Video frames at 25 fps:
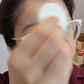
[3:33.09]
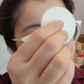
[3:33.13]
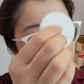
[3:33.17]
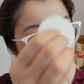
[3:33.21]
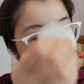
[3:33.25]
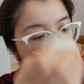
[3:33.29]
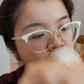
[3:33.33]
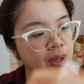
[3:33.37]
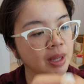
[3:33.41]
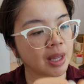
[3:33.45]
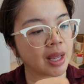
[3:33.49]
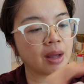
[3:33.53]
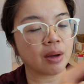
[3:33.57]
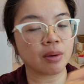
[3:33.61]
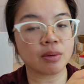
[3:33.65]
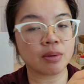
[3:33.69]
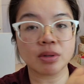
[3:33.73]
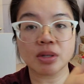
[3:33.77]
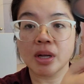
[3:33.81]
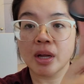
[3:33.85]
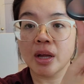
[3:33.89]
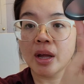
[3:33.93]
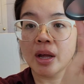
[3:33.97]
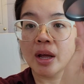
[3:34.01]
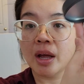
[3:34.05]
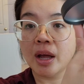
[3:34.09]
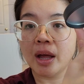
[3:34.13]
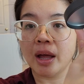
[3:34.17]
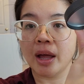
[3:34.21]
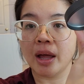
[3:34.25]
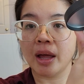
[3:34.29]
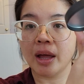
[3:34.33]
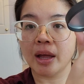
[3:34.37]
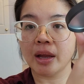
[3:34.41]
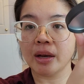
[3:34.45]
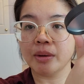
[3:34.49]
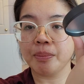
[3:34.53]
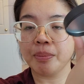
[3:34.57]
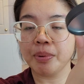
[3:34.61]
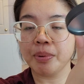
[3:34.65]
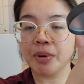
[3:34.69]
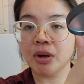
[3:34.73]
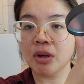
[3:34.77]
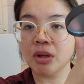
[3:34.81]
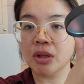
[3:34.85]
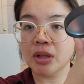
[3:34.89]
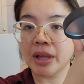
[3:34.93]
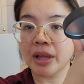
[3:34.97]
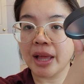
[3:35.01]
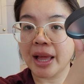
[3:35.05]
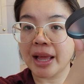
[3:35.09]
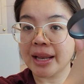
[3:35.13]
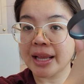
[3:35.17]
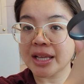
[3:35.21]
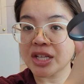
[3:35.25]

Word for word: beauty out and pull and